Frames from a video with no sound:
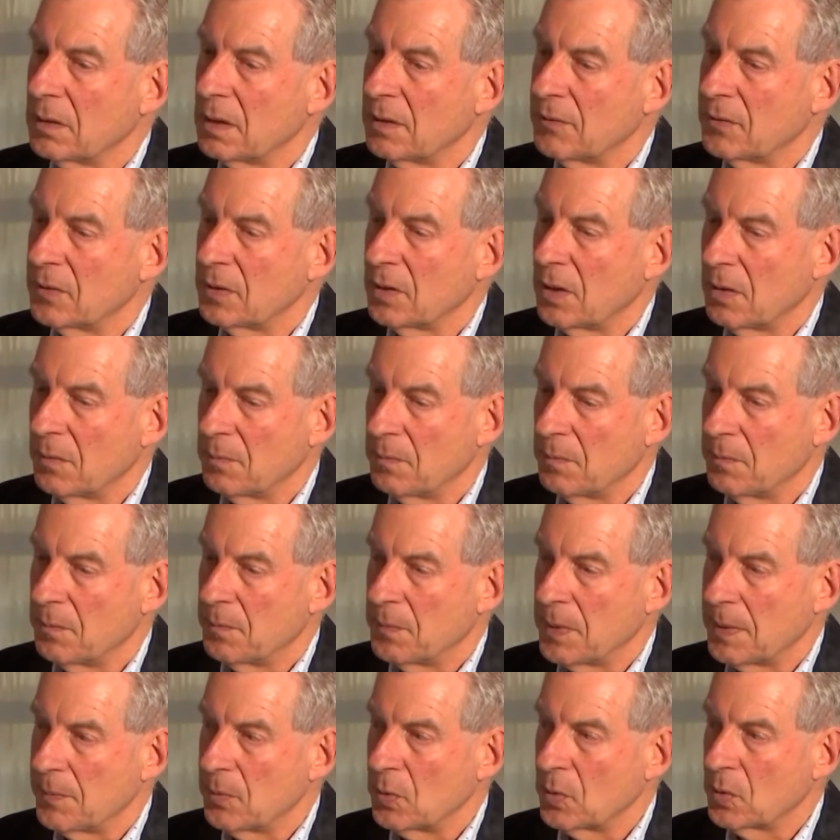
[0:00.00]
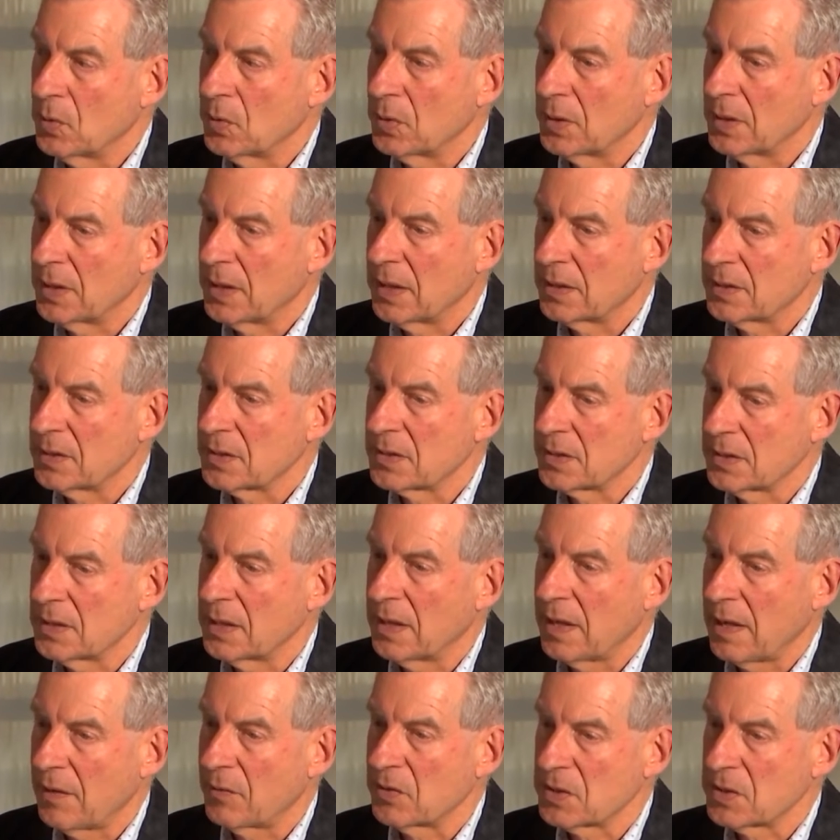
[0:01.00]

even though people couldn't get to see it,